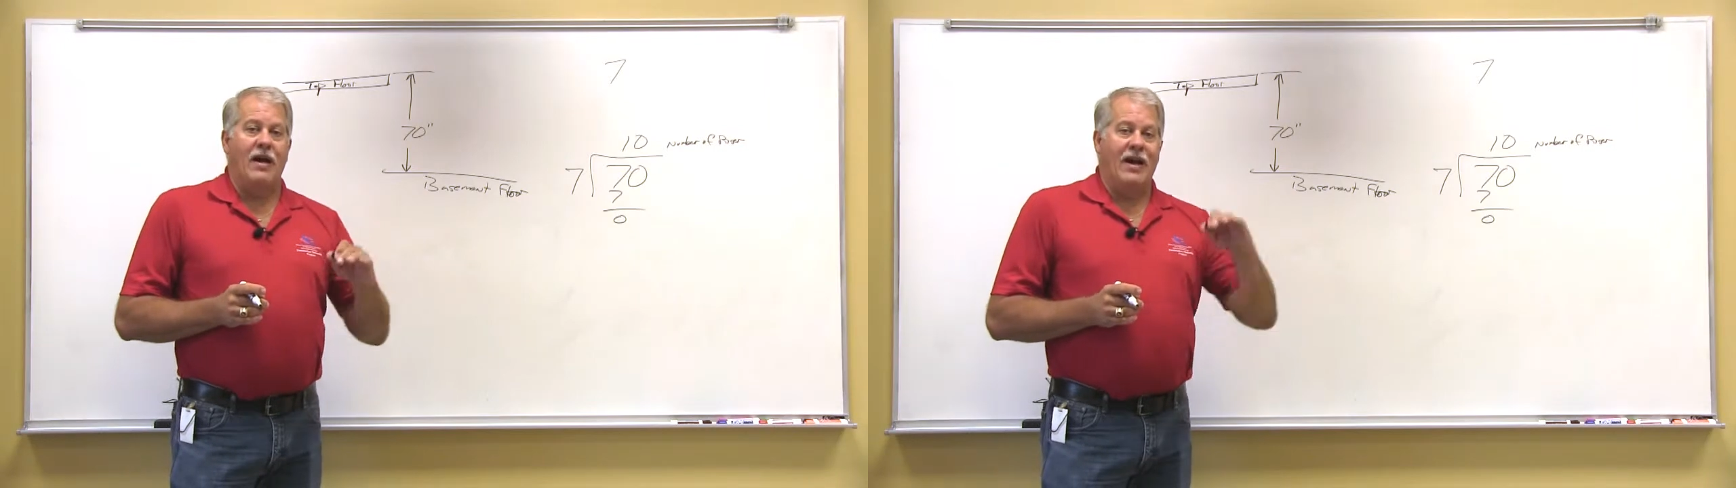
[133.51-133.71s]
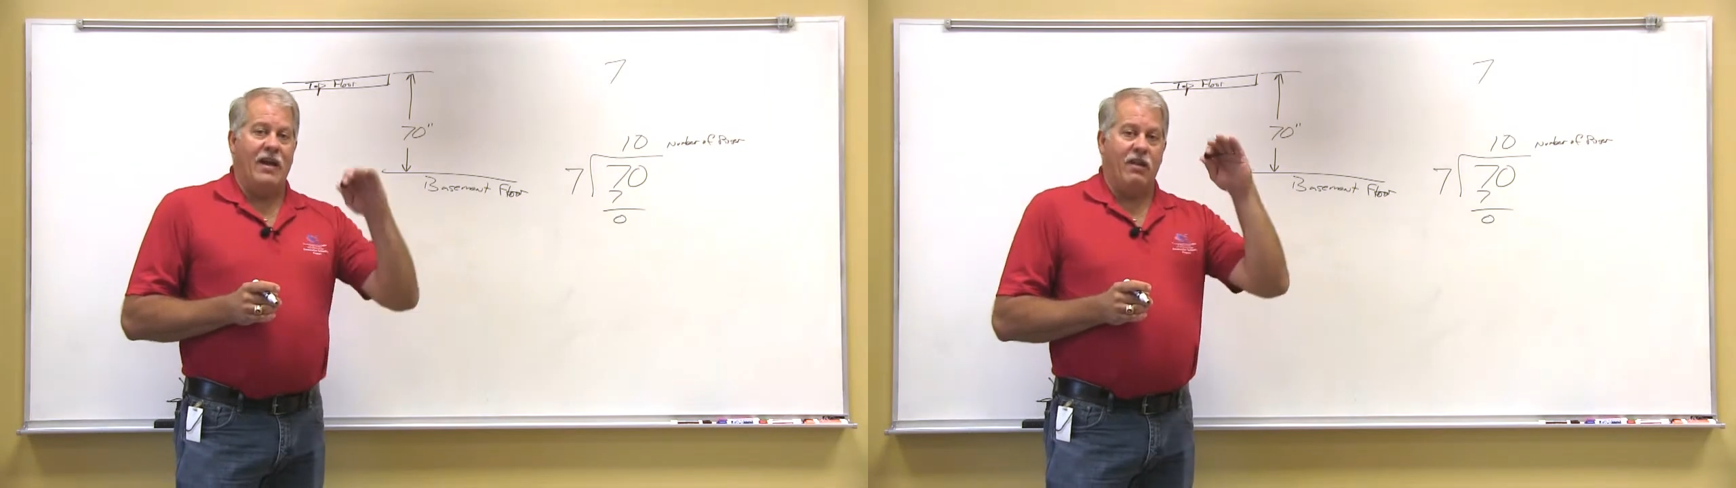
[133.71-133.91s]

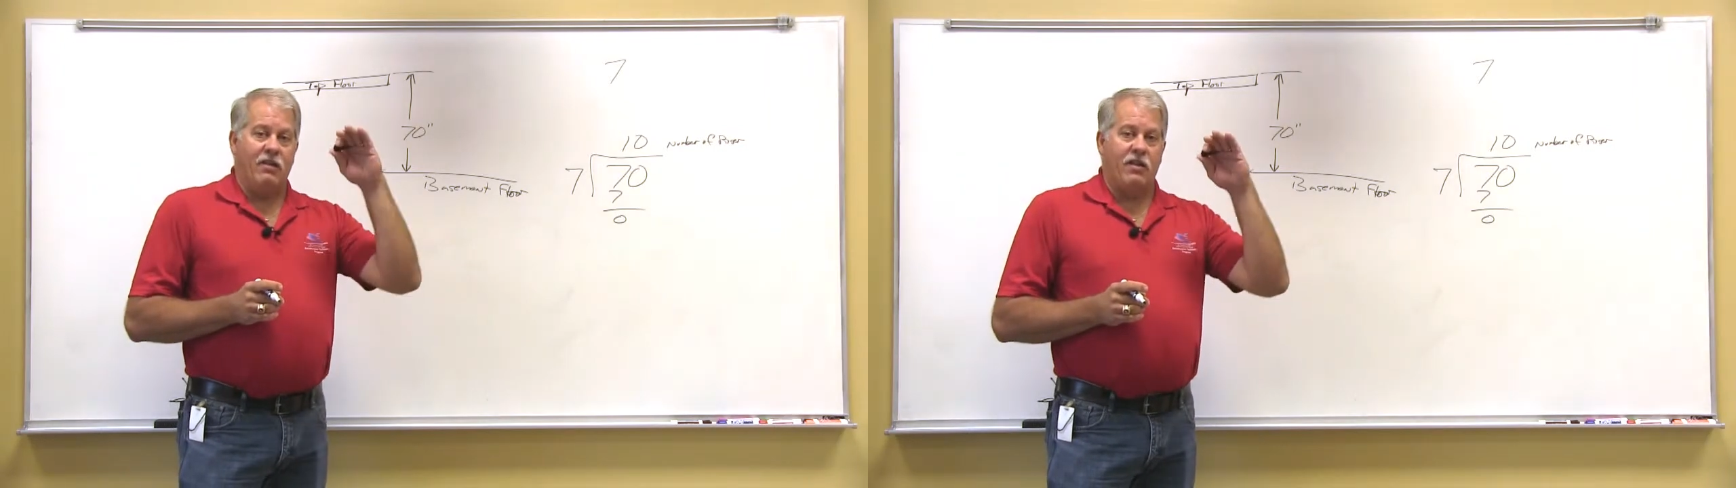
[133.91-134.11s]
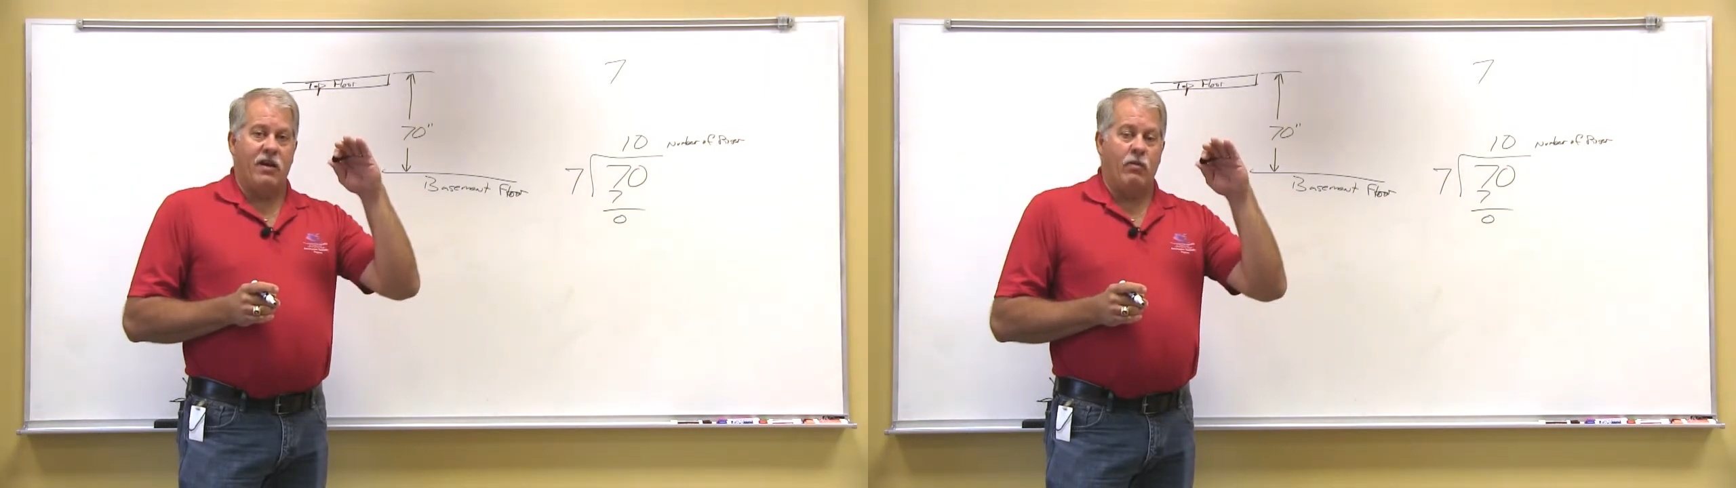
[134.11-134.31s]
height
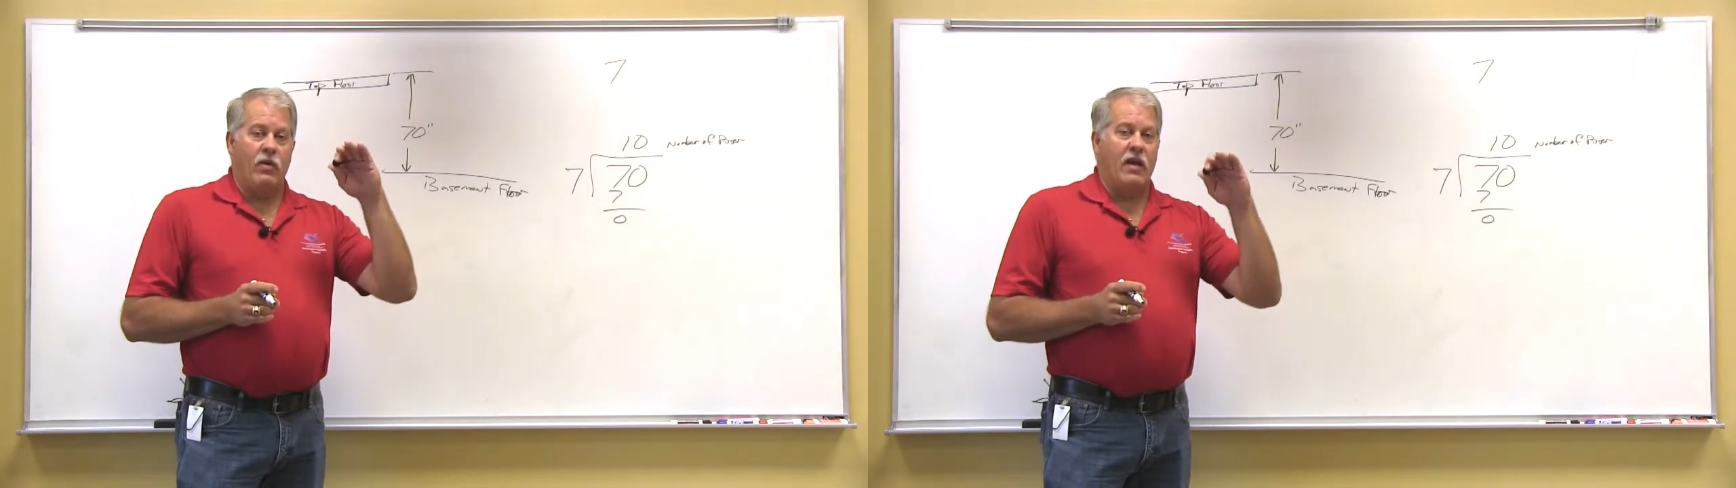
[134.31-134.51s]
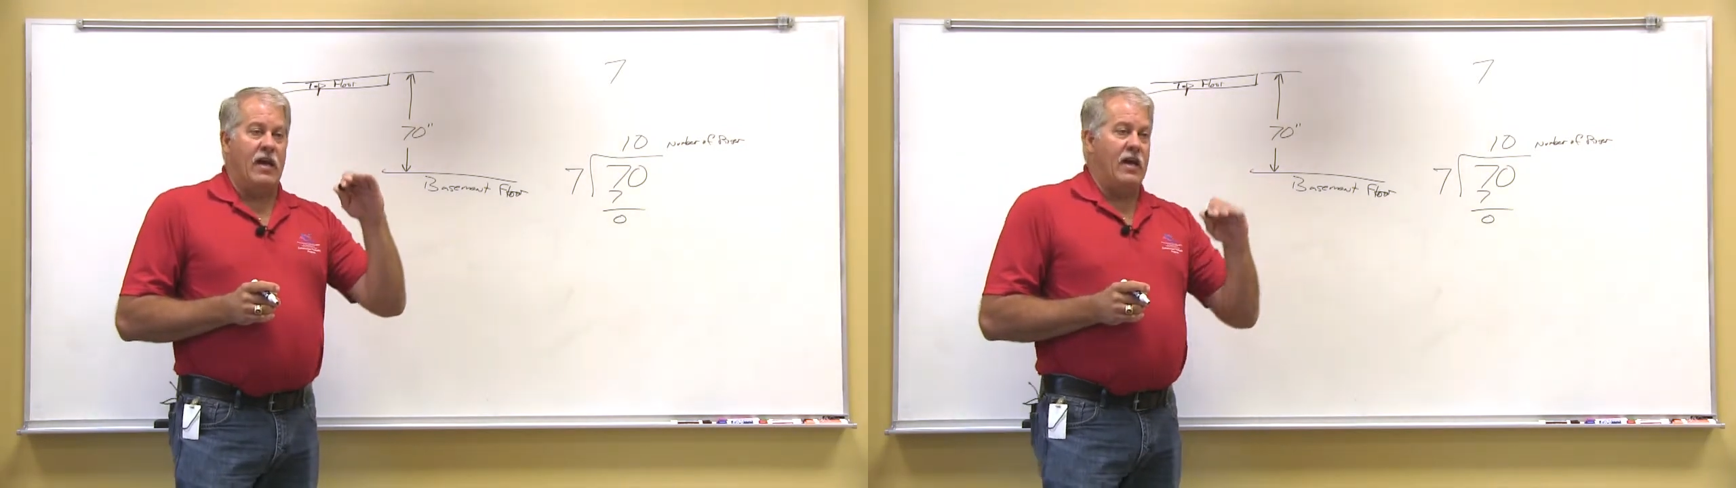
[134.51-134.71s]
that
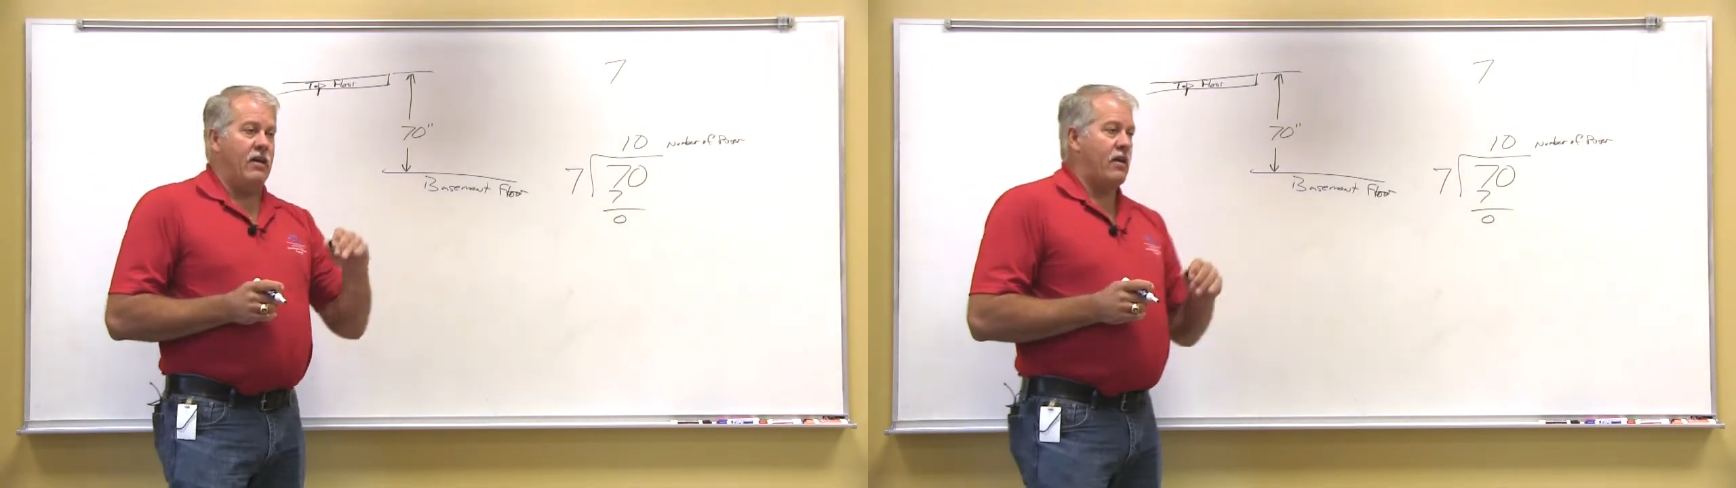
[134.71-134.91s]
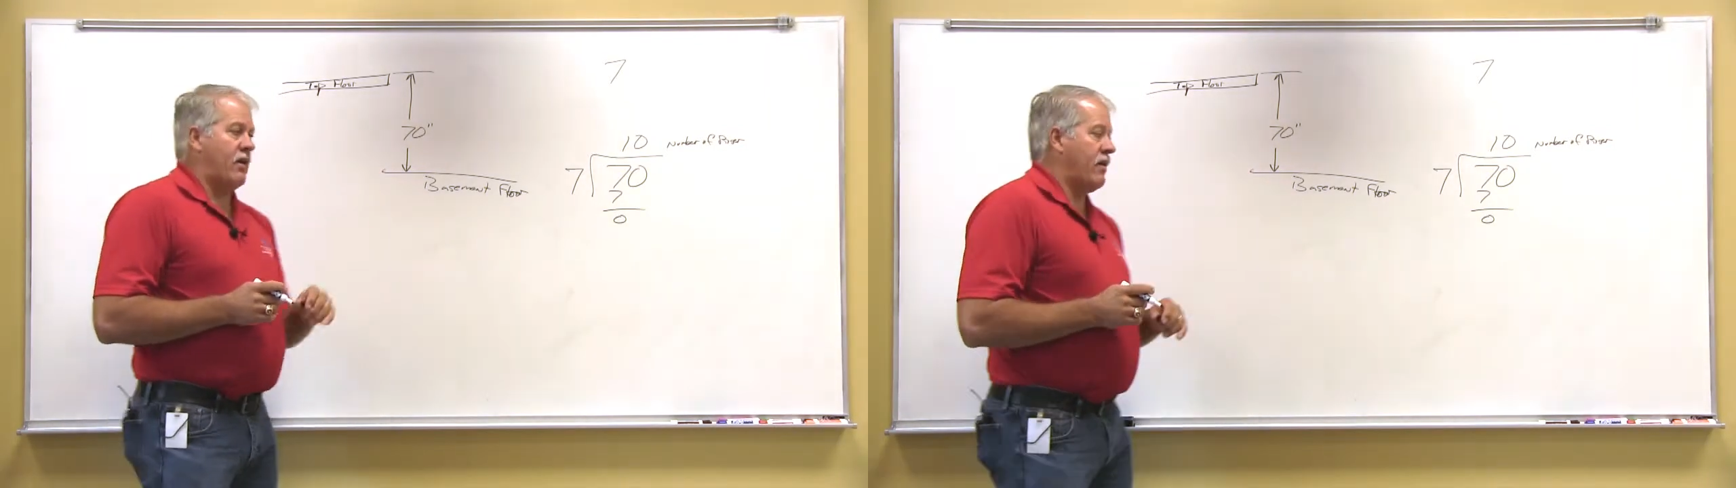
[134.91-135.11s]
we had to